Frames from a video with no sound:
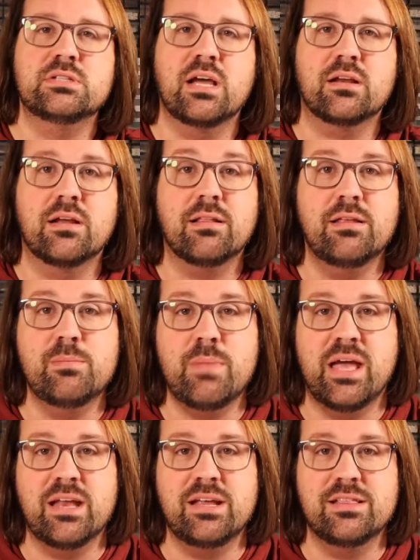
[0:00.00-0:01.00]
technically
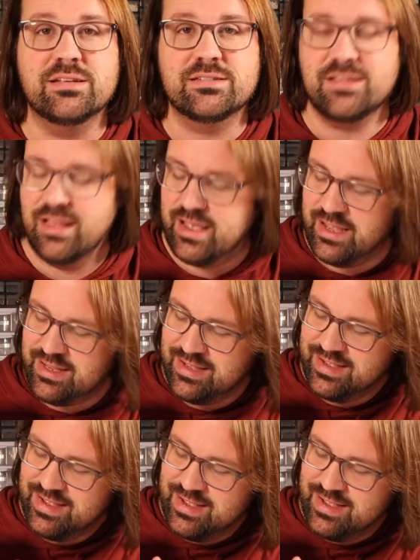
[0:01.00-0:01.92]
manning the sleigh,